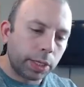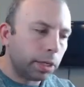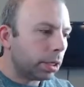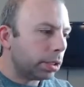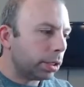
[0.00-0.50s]

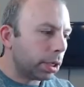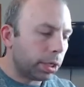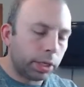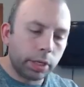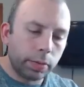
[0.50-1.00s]
is
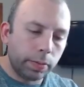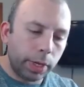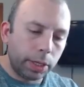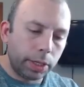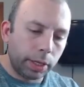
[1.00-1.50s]
just
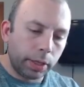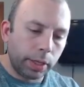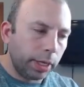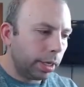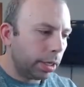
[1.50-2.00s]

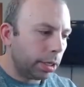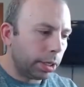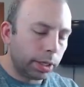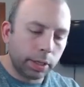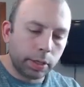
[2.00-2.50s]
basically his